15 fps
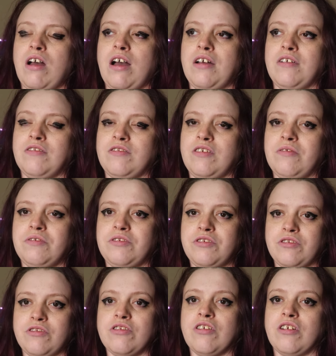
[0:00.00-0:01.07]
And it was
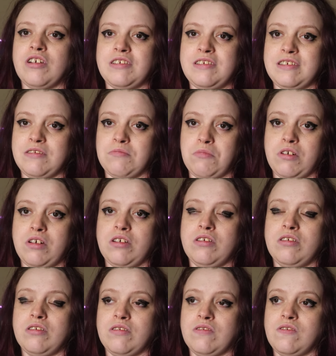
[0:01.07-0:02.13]
such a nice
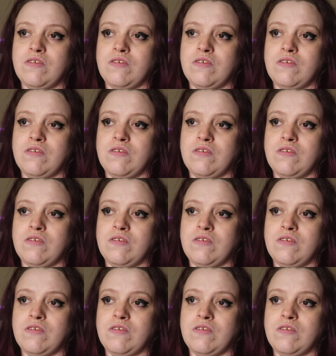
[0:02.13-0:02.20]
summer.